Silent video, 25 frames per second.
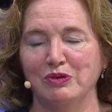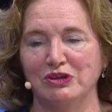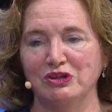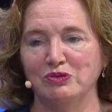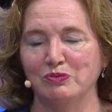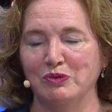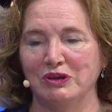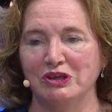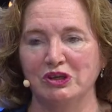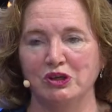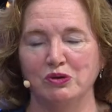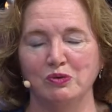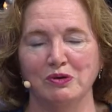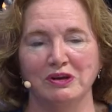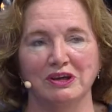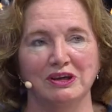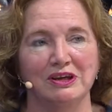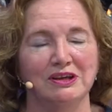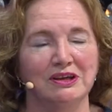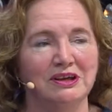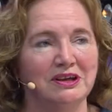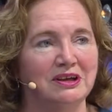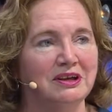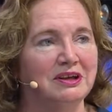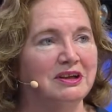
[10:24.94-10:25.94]
when you were
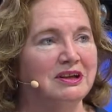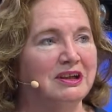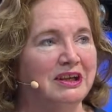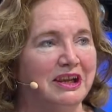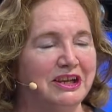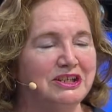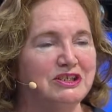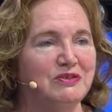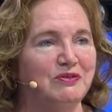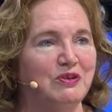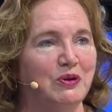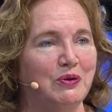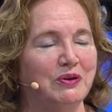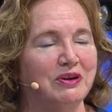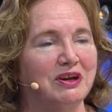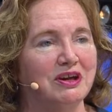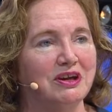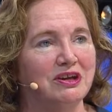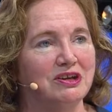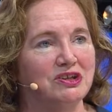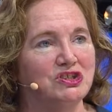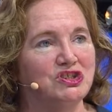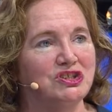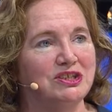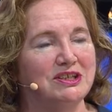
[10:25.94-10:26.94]
interviewing
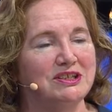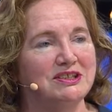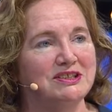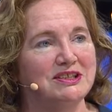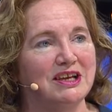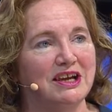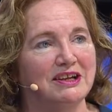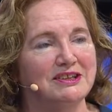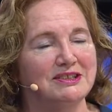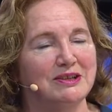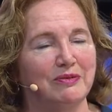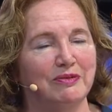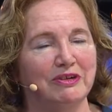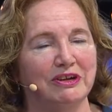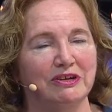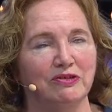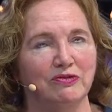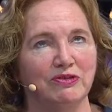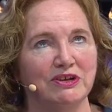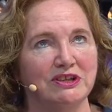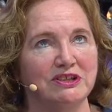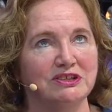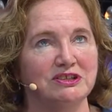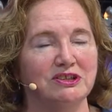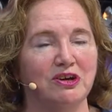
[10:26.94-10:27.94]
her, she said something that
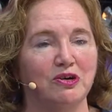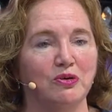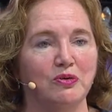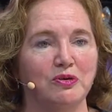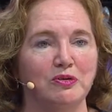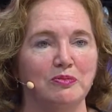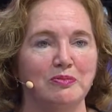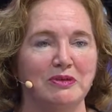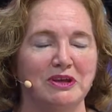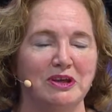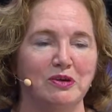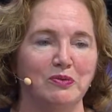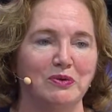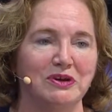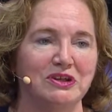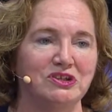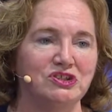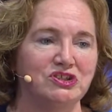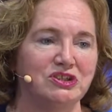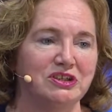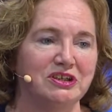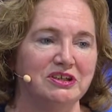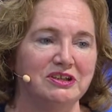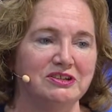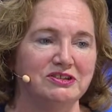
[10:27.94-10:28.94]
really stuck with me, which
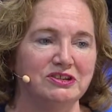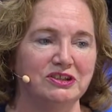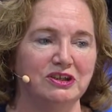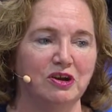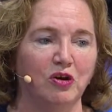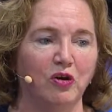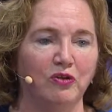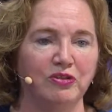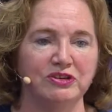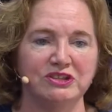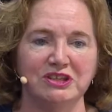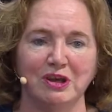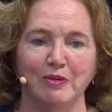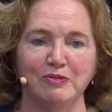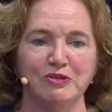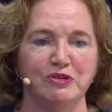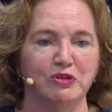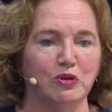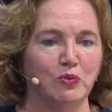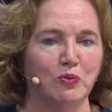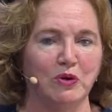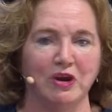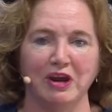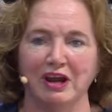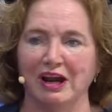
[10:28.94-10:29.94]
is, in terms of the
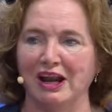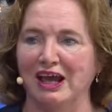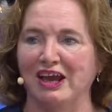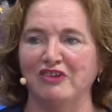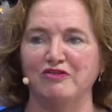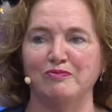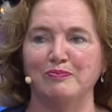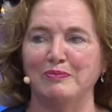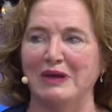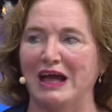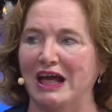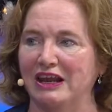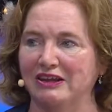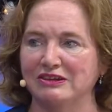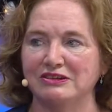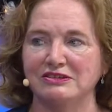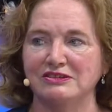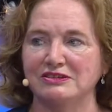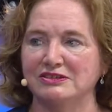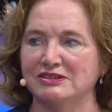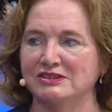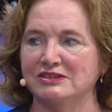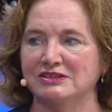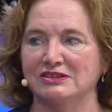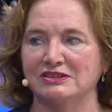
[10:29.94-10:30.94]
work-life
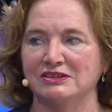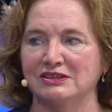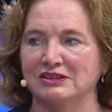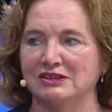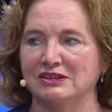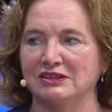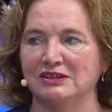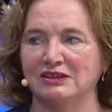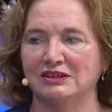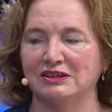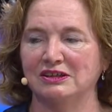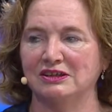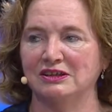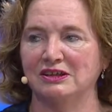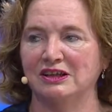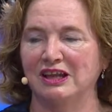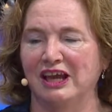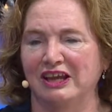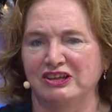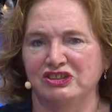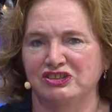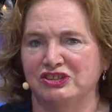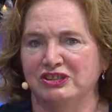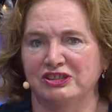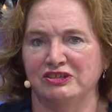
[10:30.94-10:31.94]
balance,
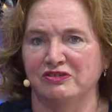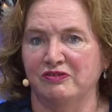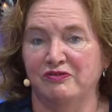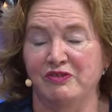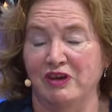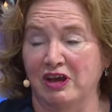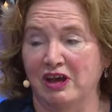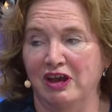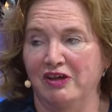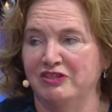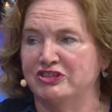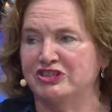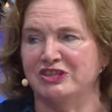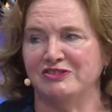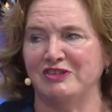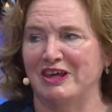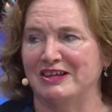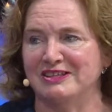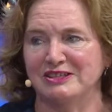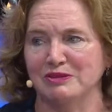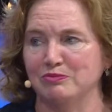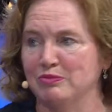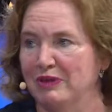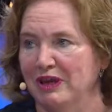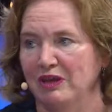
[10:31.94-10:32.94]
like for her,
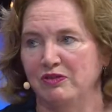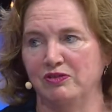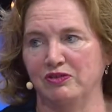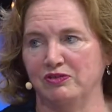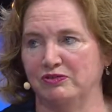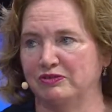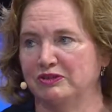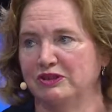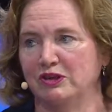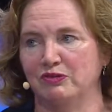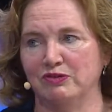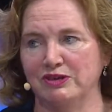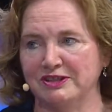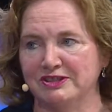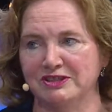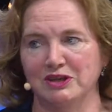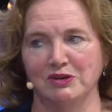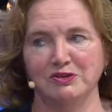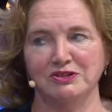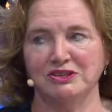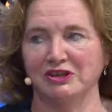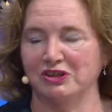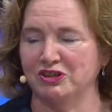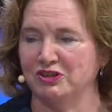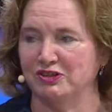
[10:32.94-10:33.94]
that's a myth. There is no
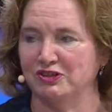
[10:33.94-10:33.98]
such